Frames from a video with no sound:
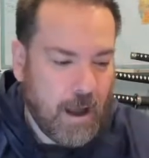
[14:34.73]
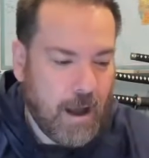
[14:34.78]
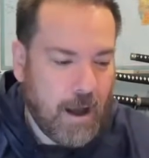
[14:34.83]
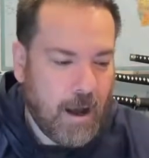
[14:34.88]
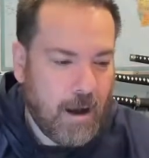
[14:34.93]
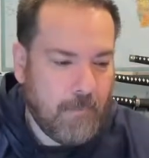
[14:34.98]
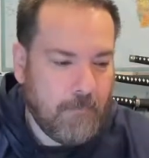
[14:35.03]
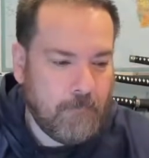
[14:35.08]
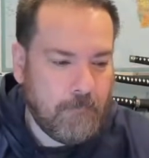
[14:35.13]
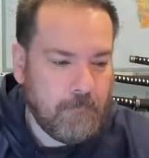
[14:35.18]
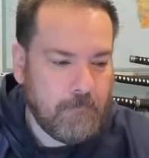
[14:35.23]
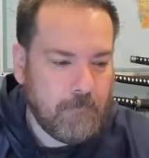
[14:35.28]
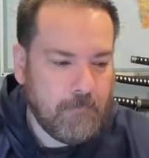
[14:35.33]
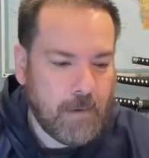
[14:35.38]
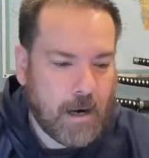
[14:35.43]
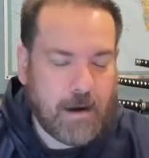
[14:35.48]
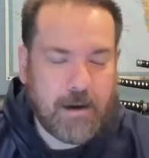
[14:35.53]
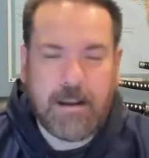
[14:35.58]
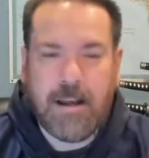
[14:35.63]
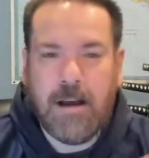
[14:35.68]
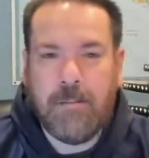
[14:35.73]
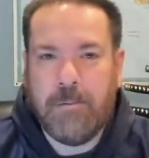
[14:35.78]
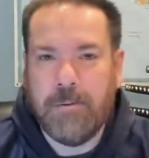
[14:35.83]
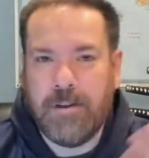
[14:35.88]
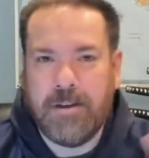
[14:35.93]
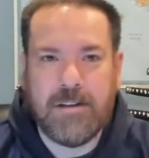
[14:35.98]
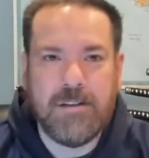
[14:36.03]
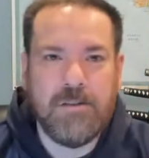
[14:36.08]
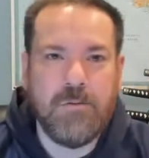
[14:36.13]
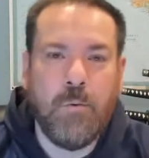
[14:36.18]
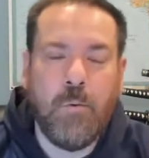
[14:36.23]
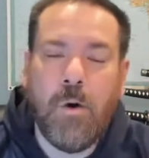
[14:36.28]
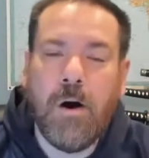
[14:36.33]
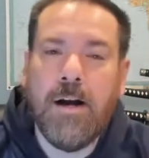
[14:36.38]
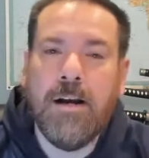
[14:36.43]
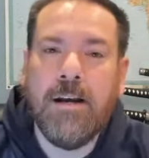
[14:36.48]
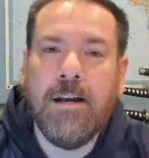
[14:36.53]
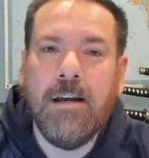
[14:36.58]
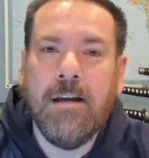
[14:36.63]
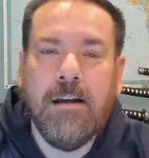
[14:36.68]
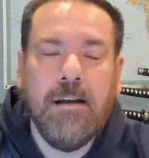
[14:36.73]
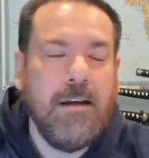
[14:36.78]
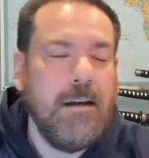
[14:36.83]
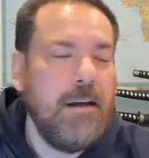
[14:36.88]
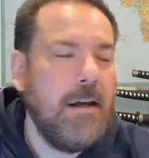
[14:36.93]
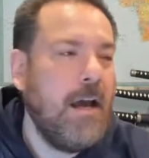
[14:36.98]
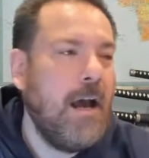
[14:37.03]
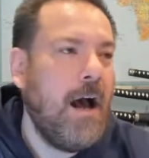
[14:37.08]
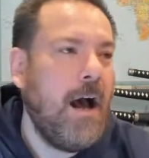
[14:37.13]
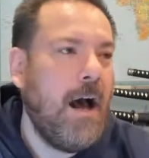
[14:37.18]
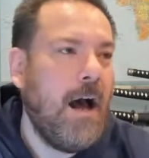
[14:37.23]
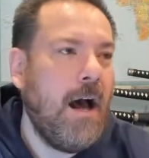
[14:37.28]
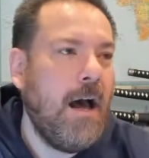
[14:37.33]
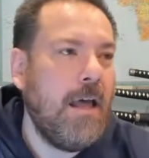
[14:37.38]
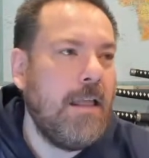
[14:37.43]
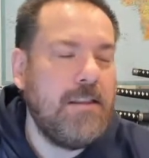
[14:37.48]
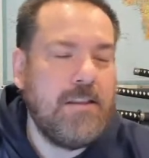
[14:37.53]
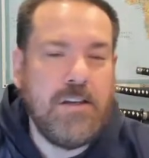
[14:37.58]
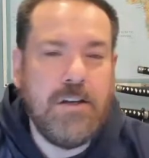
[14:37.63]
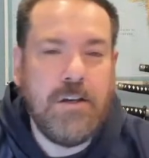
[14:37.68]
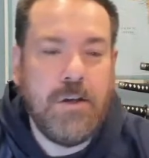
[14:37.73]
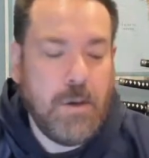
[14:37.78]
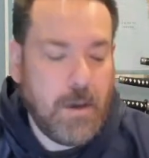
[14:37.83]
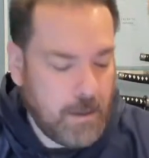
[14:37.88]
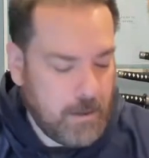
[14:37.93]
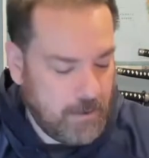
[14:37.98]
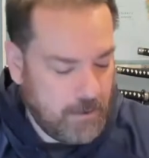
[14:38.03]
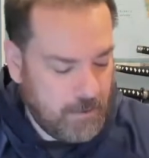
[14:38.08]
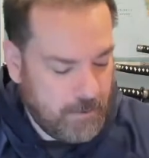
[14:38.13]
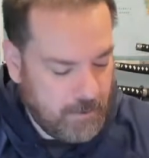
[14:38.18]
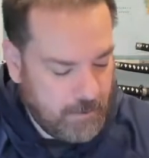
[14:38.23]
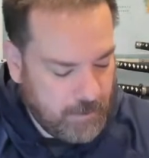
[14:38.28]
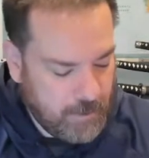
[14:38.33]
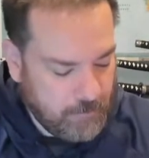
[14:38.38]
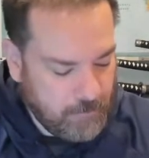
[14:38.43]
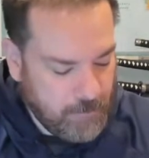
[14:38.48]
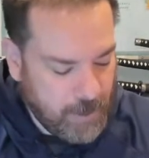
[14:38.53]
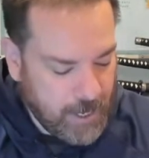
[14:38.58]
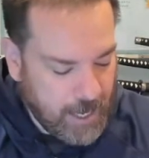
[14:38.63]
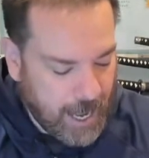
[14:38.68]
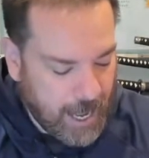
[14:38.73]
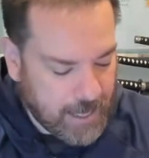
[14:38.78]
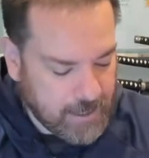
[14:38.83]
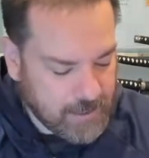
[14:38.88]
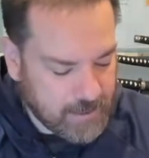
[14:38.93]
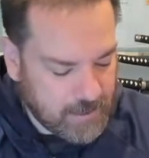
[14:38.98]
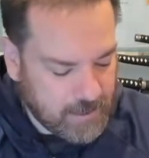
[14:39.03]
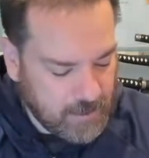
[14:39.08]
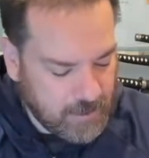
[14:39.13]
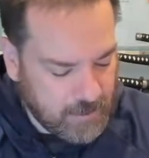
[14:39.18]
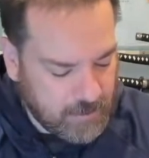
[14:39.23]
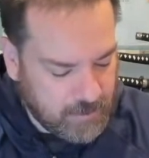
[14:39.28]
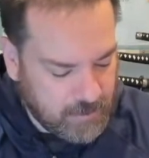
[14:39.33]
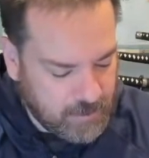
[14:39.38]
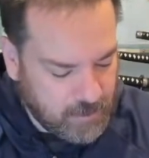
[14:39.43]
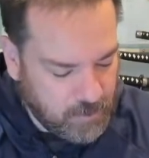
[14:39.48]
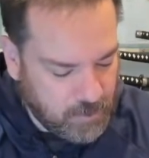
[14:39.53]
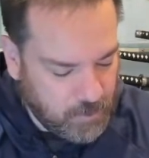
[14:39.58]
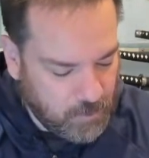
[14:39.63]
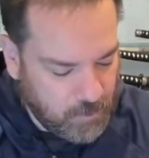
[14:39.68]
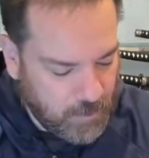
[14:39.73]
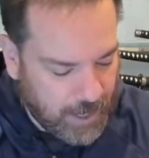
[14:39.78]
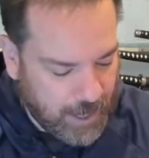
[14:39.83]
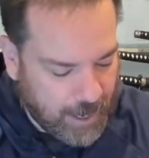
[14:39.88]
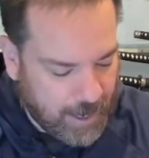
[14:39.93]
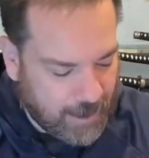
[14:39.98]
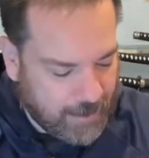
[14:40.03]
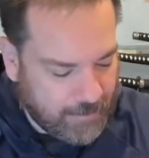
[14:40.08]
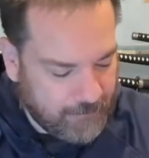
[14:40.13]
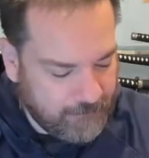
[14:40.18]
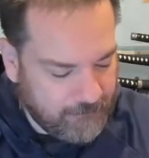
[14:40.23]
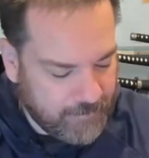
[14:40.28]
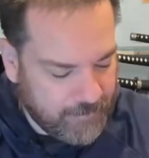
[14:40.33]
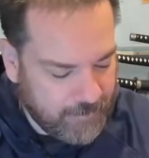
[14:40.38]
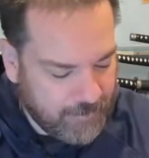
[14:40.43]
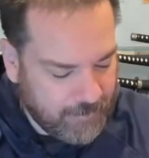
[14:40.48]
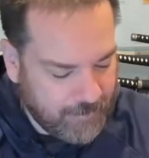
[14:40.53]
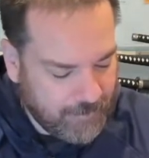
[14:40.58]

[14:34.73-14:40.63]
are a couple things. One, they may ask, do you have